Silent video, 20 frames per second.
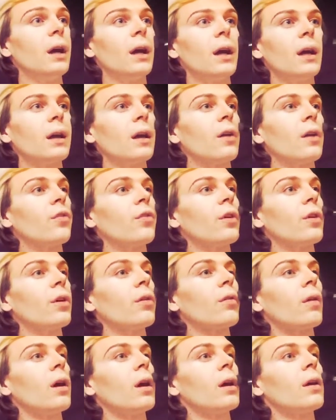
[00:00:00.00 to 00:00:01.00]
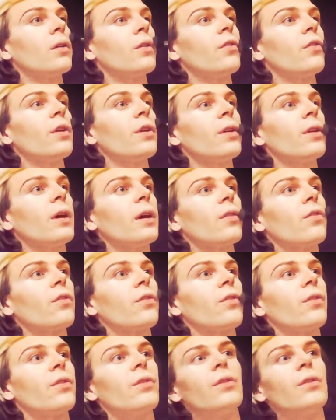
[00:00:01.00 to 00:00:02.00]

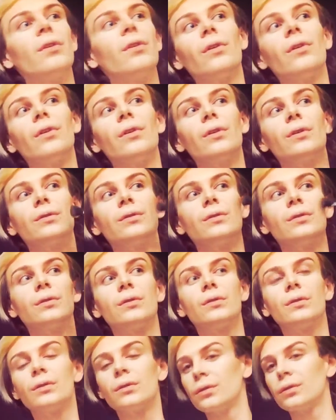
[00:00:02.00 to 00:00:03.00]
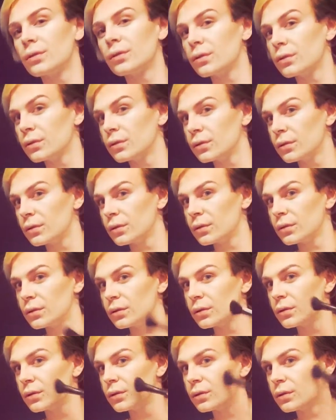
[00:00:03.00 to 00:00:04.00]

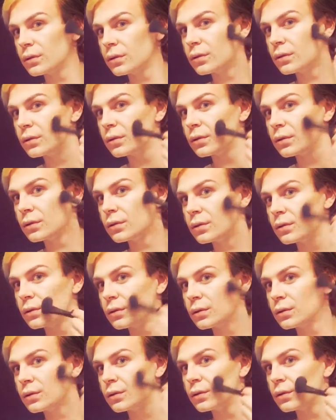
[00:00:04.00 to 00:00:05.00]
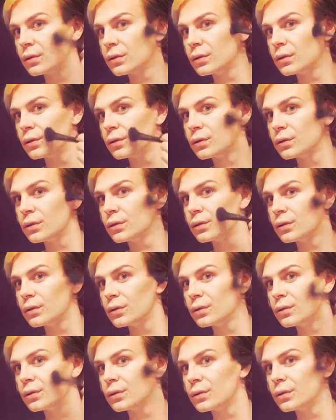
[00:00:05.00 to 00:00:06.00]

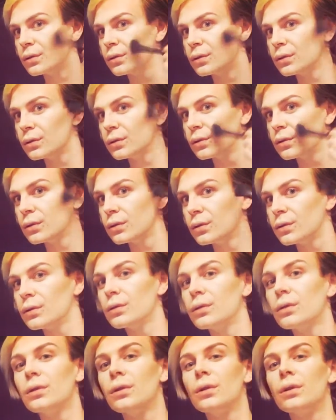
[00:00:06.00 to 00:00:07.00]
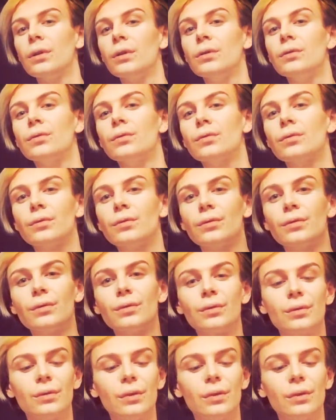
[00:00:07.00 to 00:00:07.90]
[no speech]